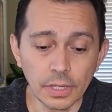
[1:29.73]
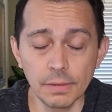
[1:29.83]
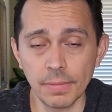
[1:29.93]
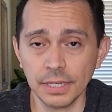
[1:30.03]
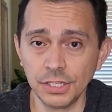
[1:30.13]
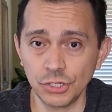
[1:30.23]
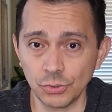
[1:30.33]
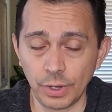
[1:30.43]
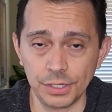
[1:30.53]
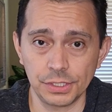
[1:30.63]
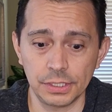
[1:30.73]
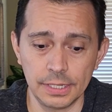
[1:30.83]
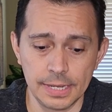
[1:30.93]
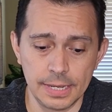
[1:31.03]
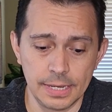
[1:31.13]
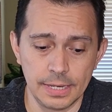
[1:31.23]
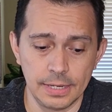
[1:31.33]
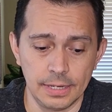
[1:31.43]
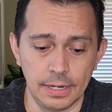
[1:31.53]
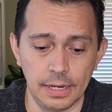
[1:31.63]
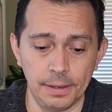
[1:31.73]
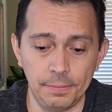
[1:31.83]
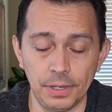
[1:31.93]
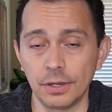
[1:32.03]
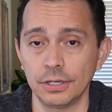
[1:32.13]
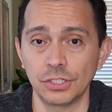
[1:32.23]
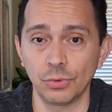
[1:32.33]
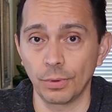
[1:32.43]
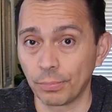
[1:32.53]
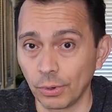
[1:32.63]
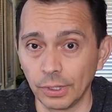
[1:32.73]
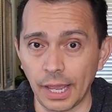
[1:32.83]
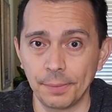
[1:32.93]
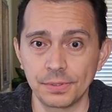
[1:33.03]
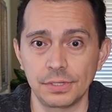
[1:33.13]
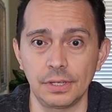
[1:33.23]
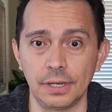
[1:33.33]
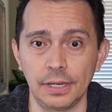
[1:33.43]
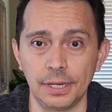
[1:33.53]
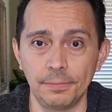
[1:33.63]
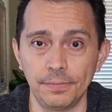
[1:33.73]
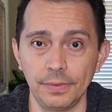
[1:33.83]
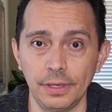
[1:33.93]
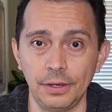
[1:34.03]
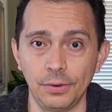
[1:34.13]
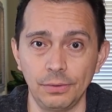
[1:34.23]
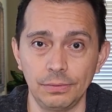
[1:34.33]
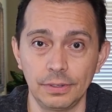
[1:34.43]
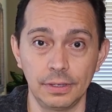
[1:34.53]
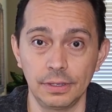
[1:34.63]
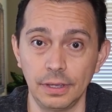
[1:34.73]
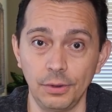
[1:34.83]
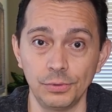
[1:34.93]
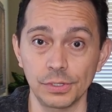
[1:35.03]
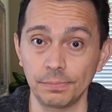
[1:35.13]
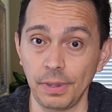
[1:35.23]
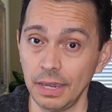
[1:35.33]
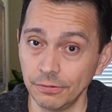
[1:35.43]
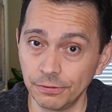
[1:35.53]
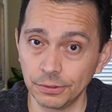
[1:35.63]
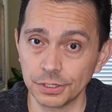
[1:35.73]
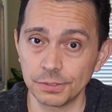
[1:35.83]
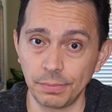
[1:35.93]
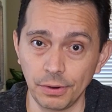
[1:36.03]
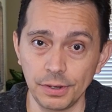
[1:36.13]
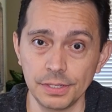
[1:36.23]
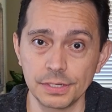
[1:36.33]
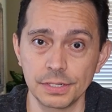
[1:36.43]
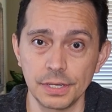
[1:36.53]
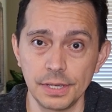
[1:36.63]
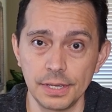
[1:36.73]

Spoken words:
in my situation, because they were prolapsed, you know, it was a painful experience.